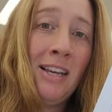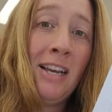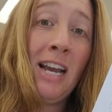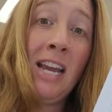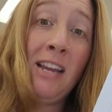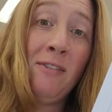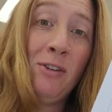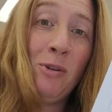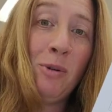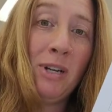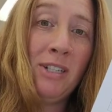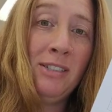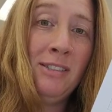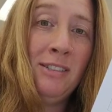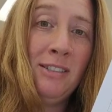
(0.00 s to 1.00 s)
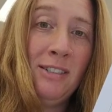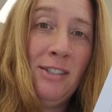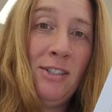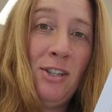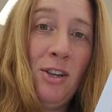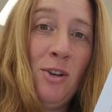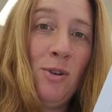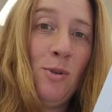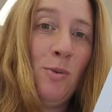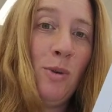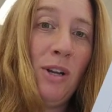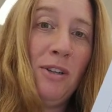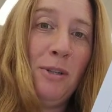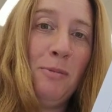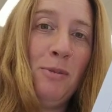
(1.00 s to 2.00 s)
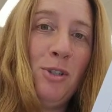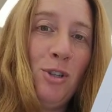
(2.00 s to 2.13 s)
Hi everyone. So, welcome